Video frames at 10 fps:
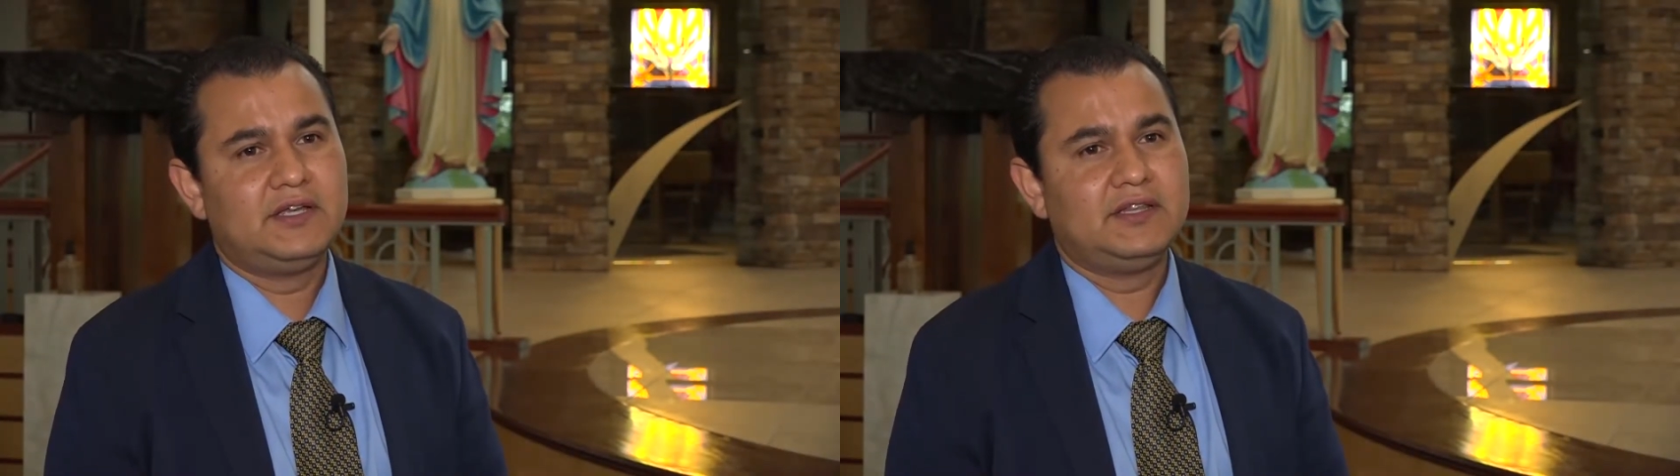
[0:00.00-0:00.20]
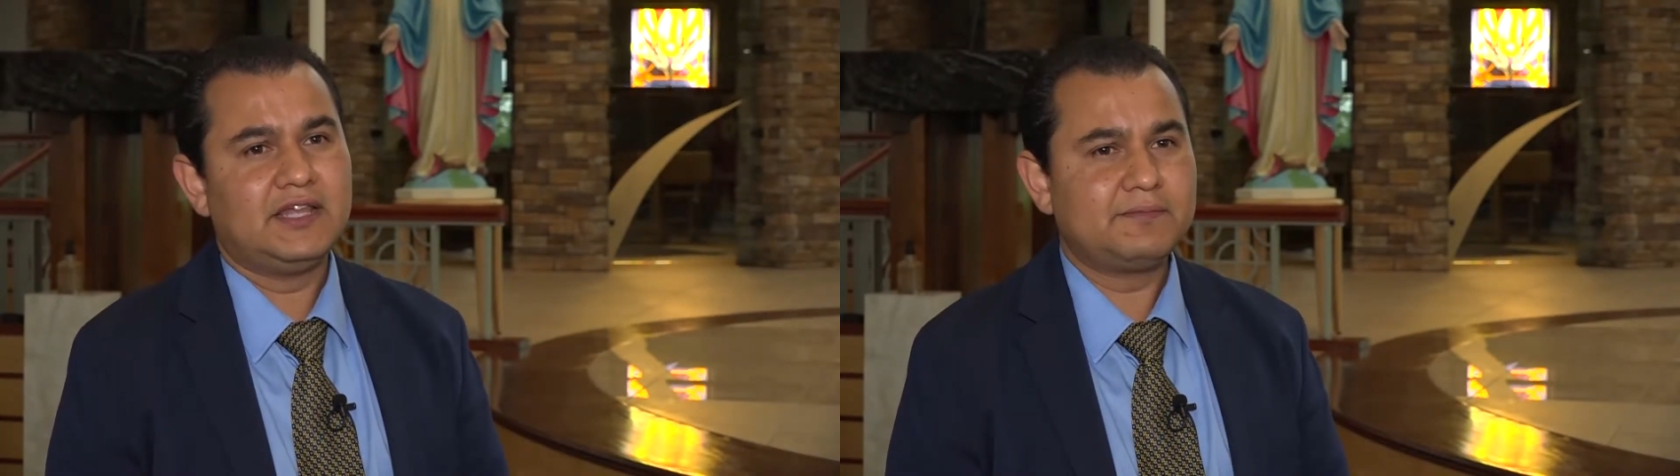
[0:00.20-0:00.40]

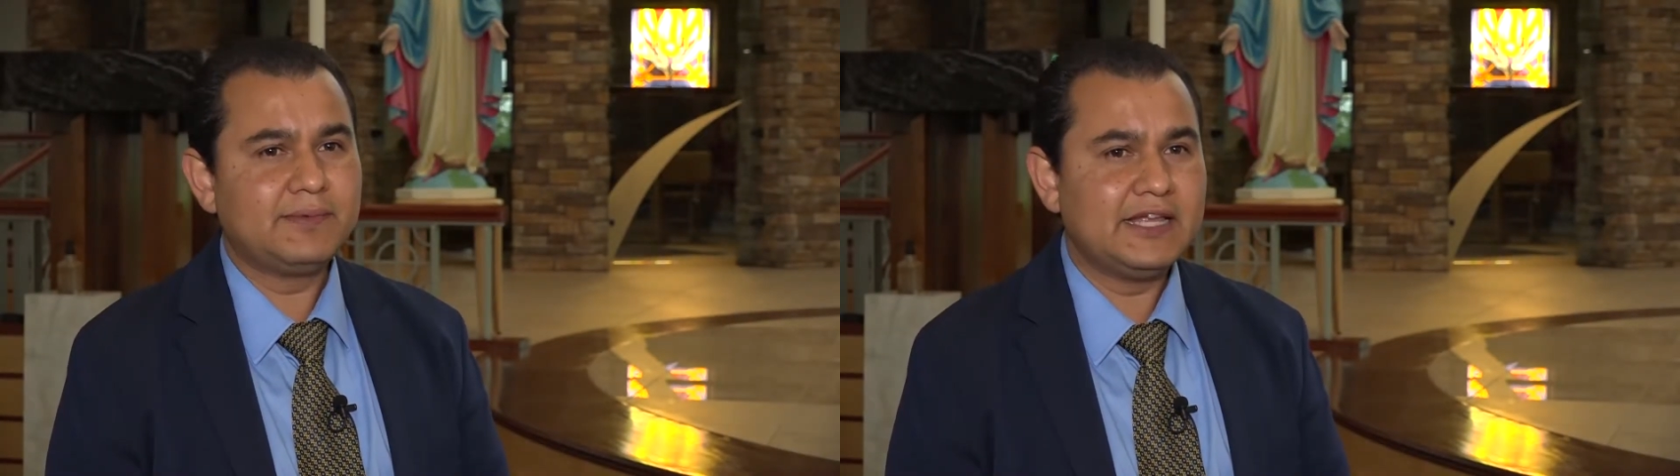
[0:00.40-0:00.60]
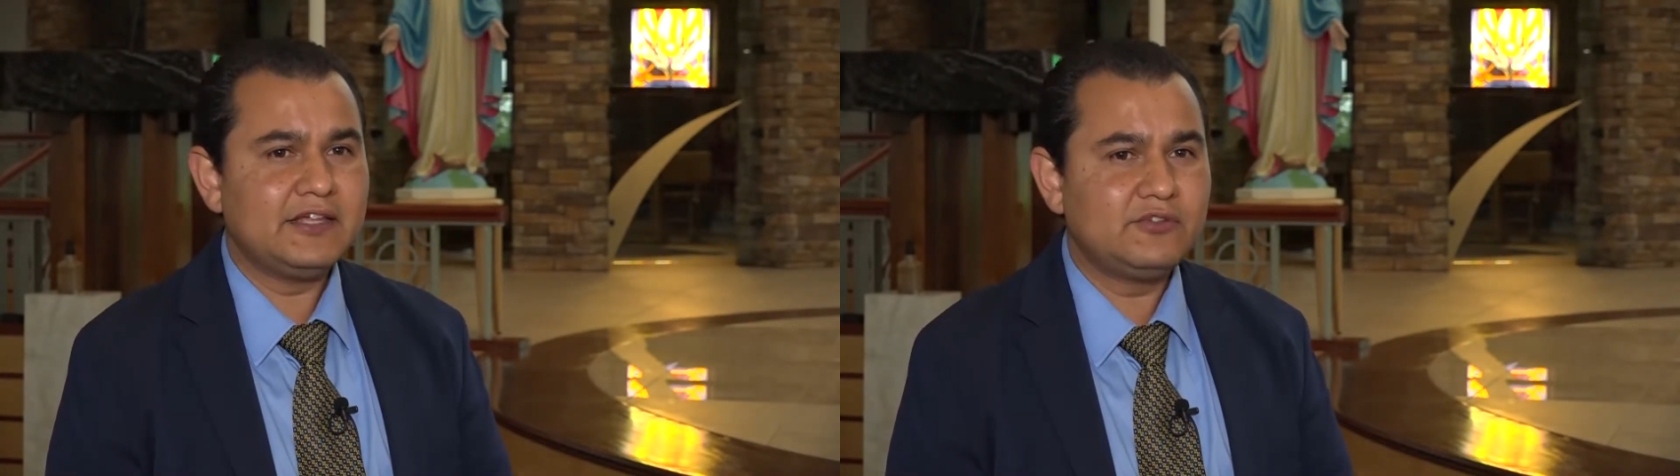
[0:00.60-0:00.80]
that
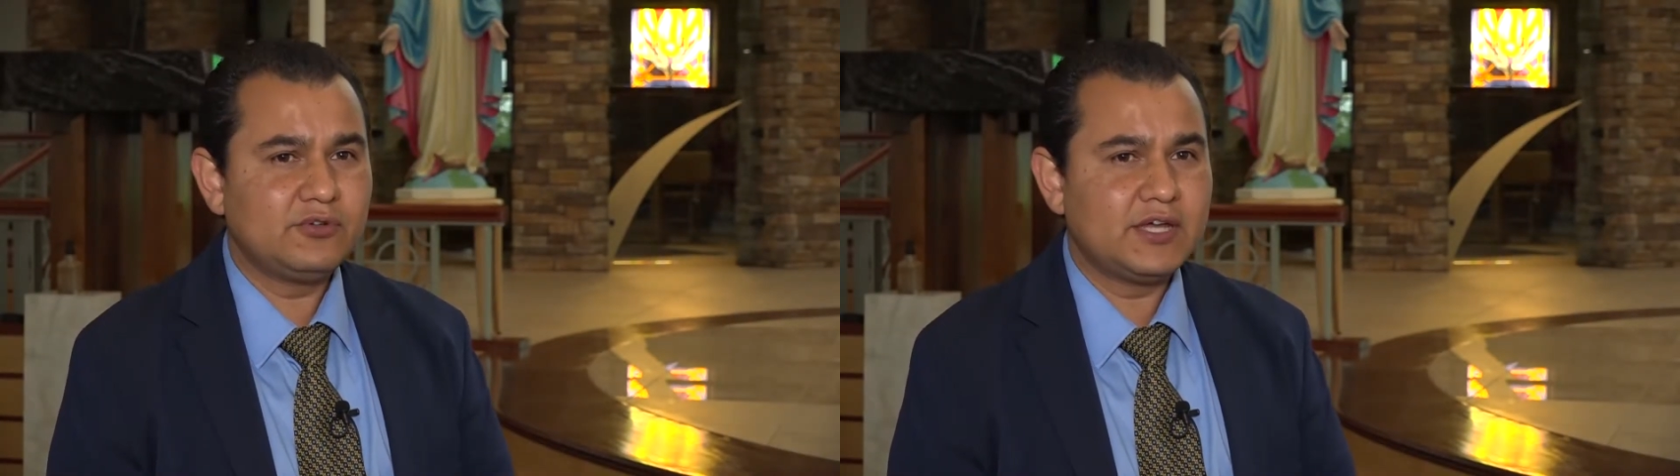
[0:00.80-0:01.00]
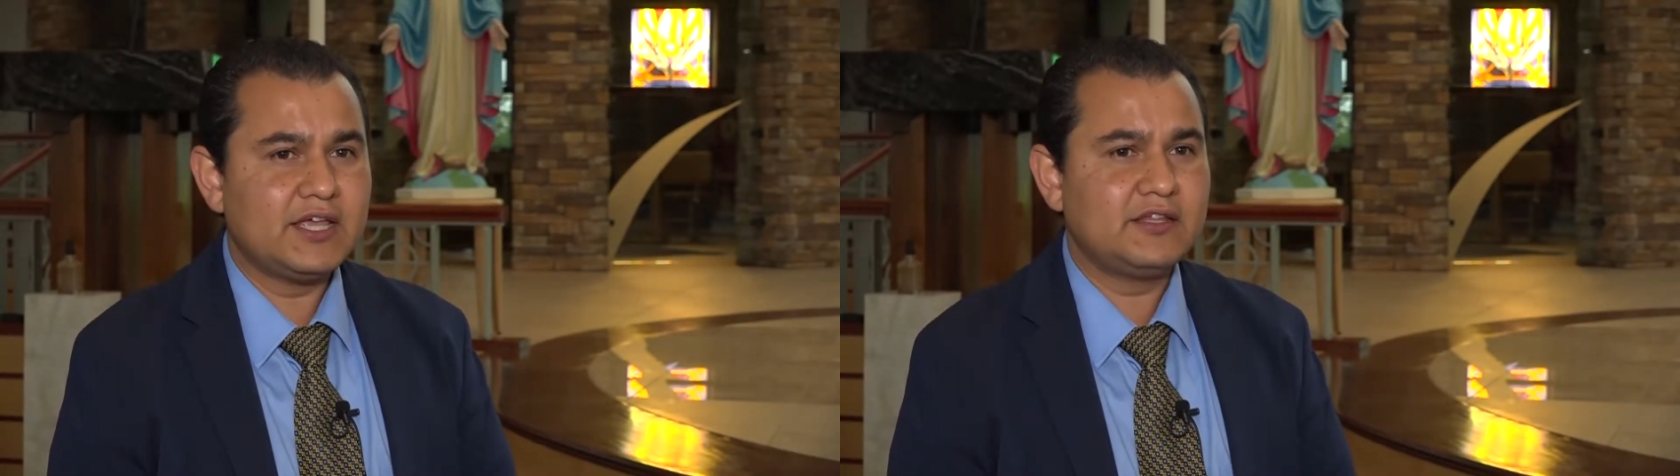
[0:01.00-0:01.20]
blend
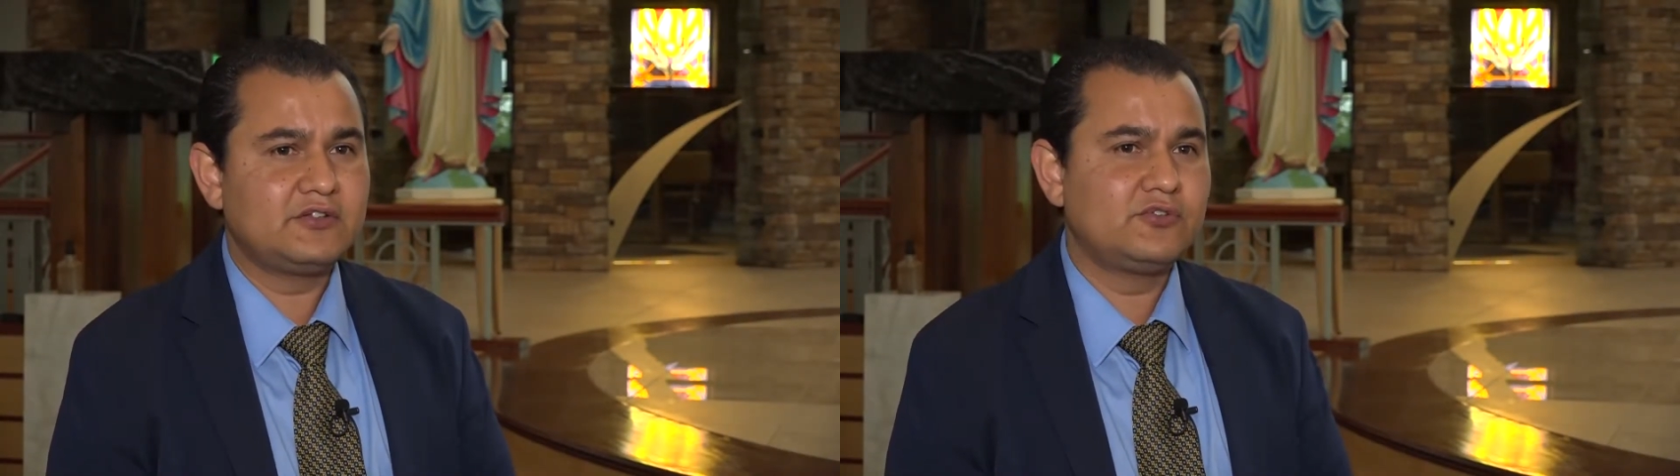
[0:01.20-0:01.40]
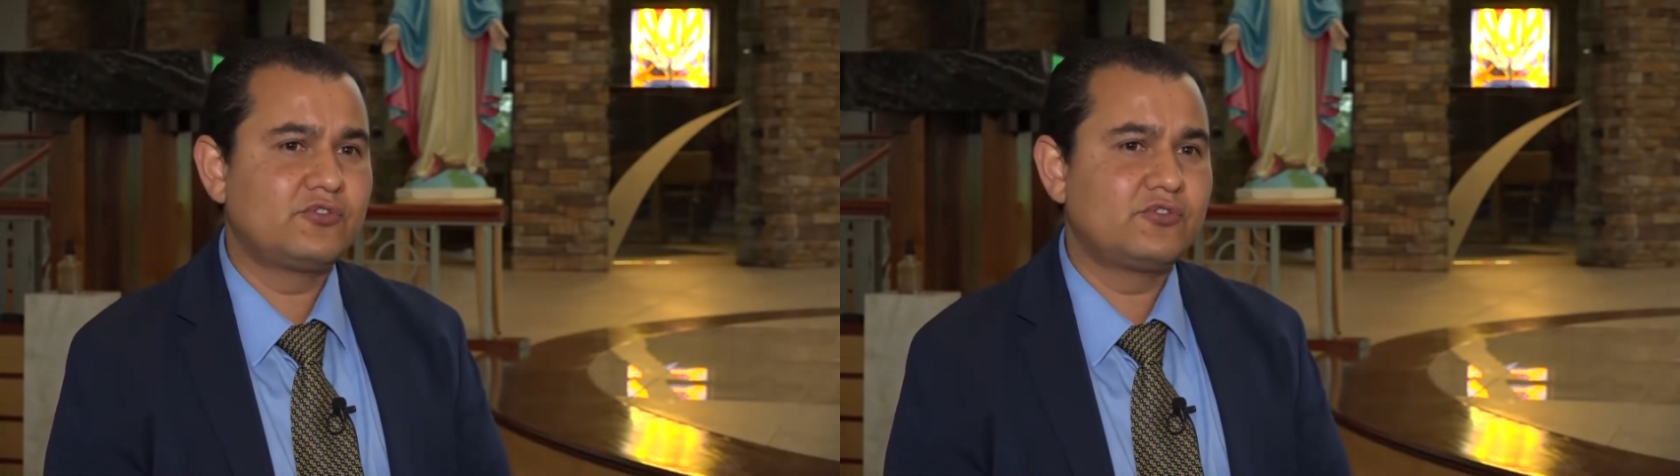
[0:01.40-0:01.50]
together to